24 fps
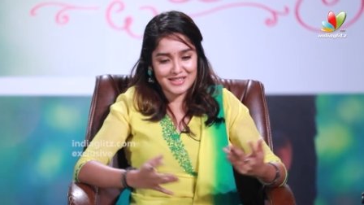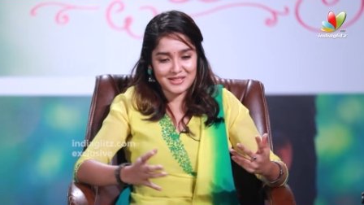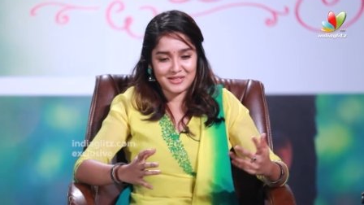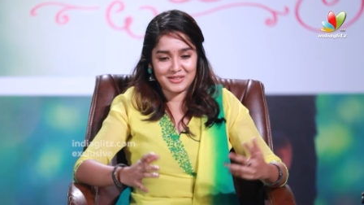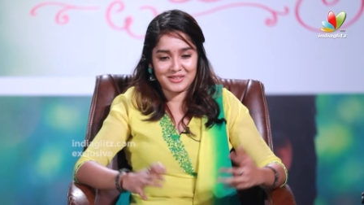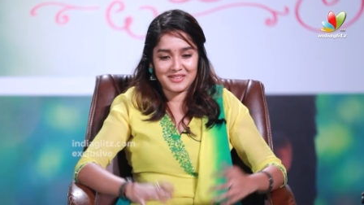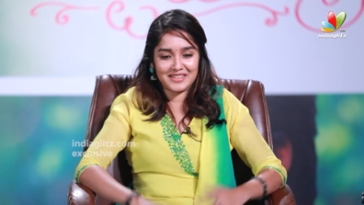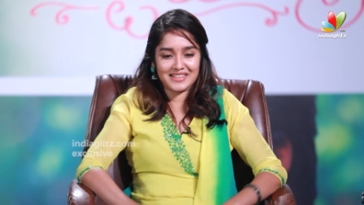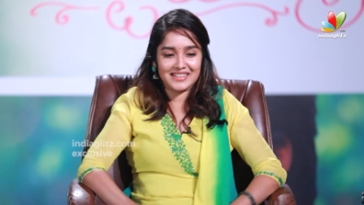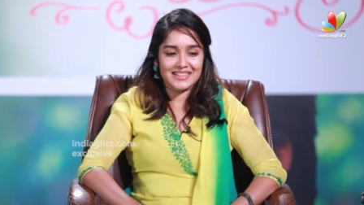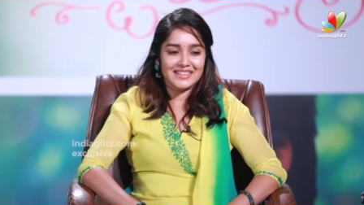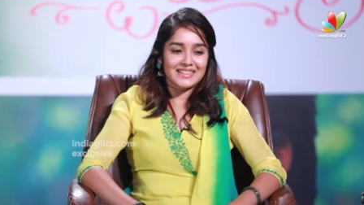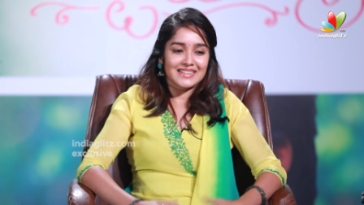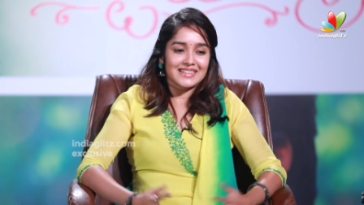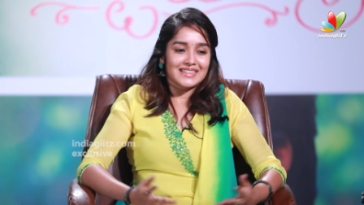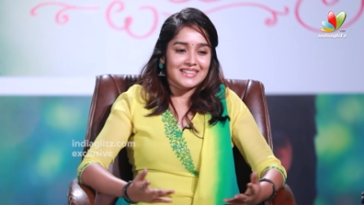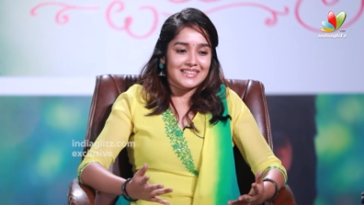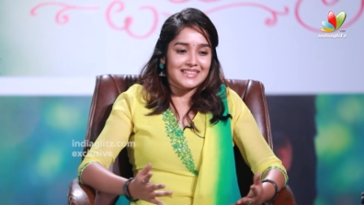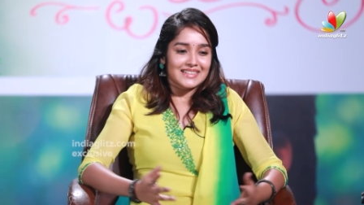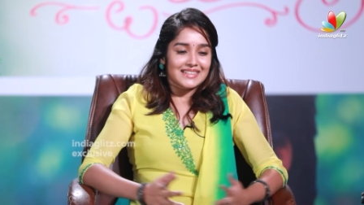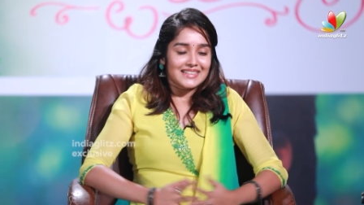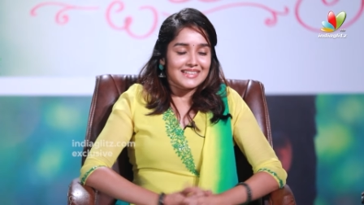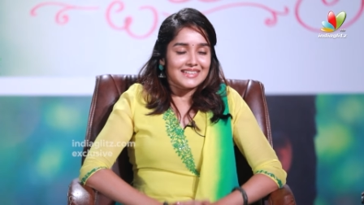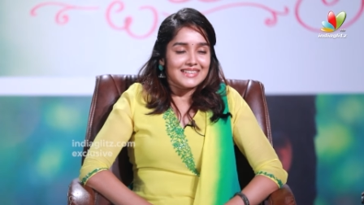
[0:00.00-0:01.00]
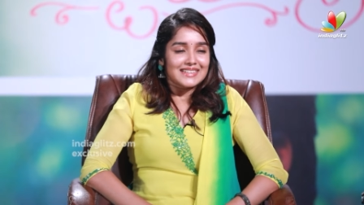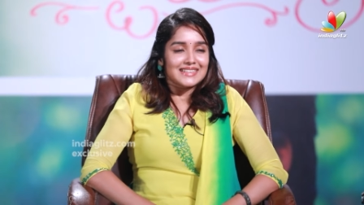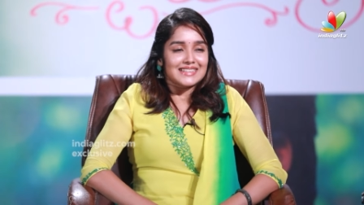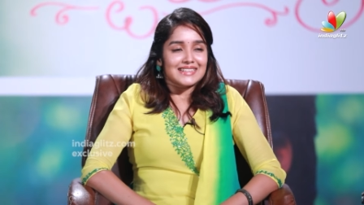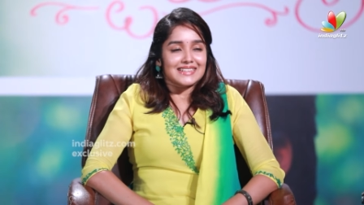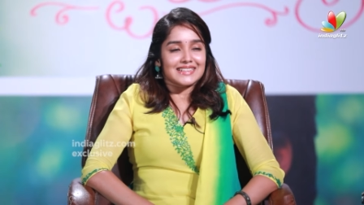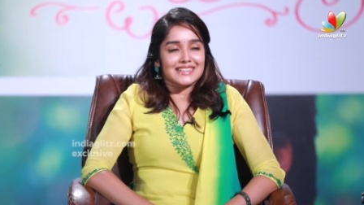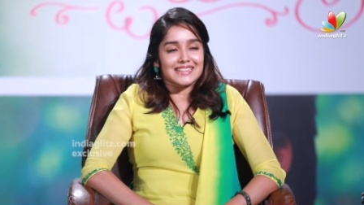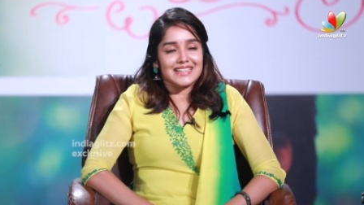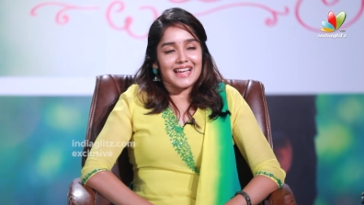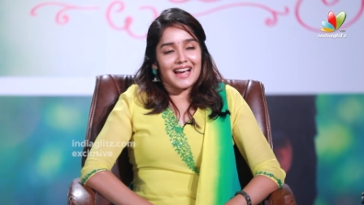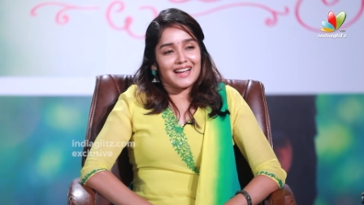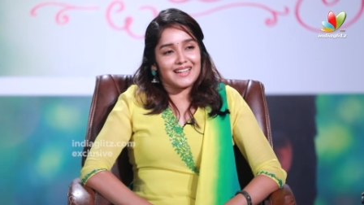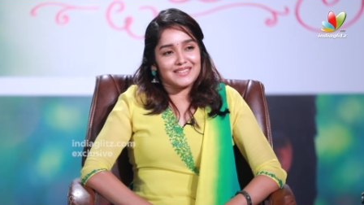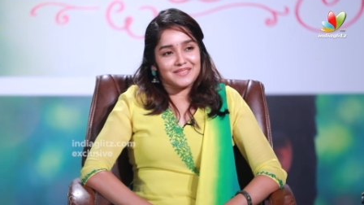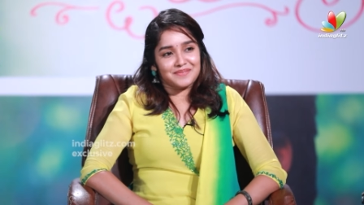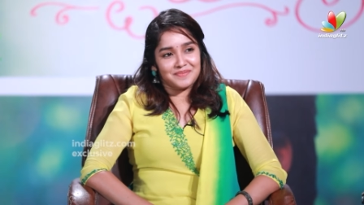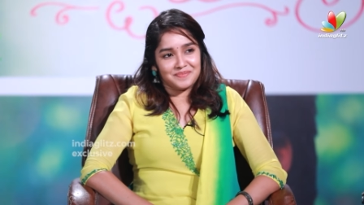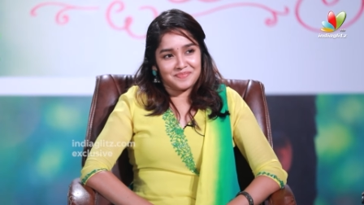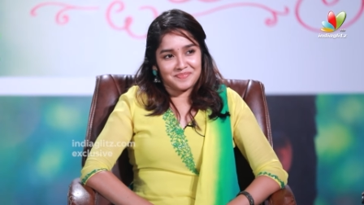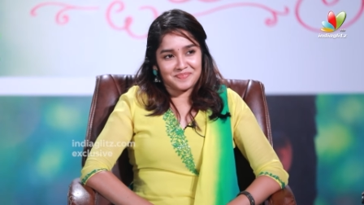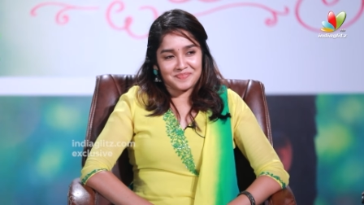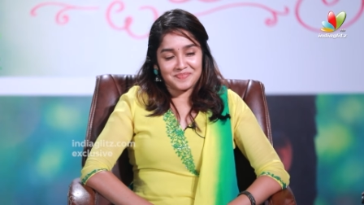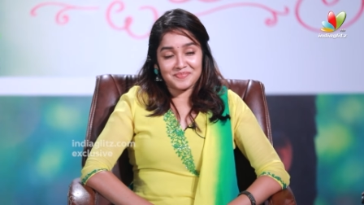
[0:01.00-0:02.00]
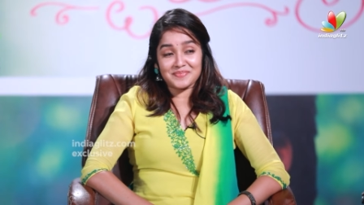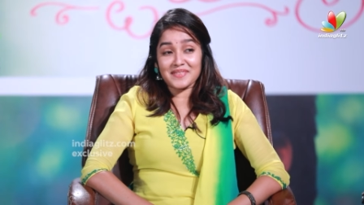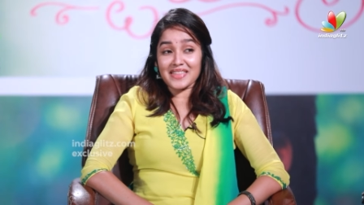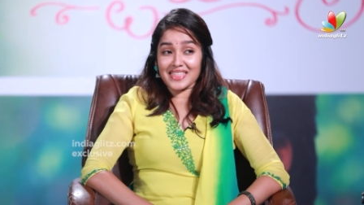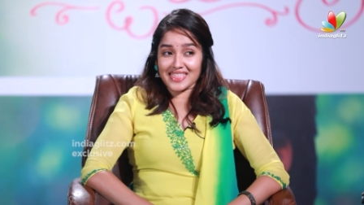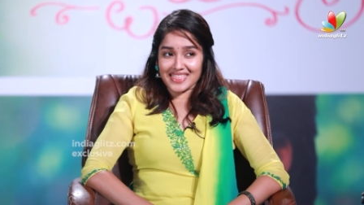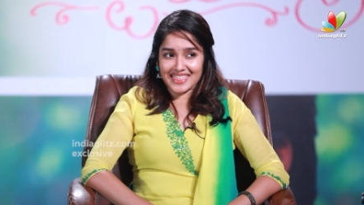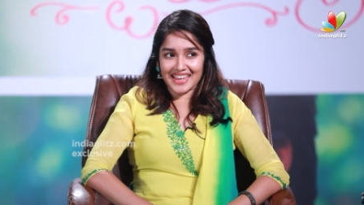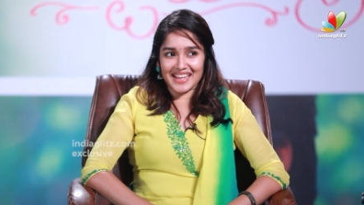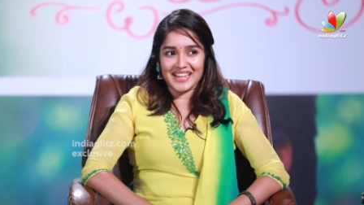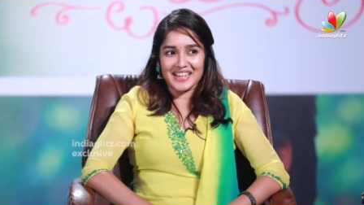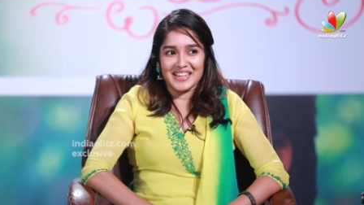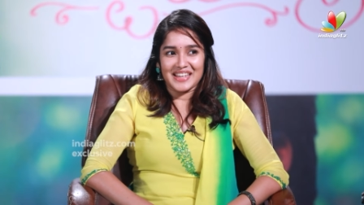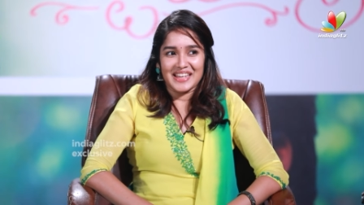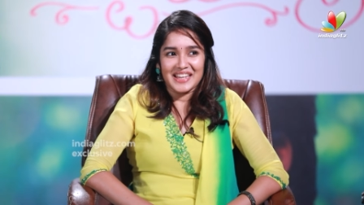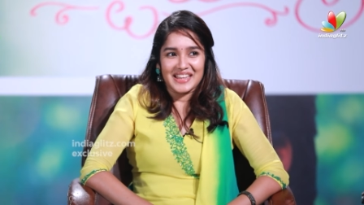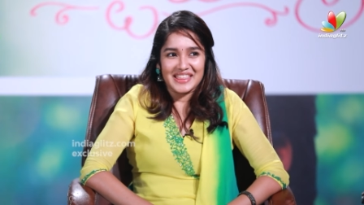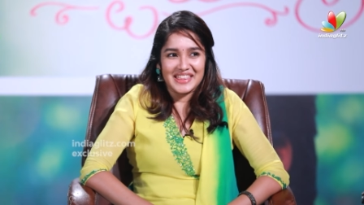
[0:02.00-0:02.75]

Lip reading: So, yeah. Thank you.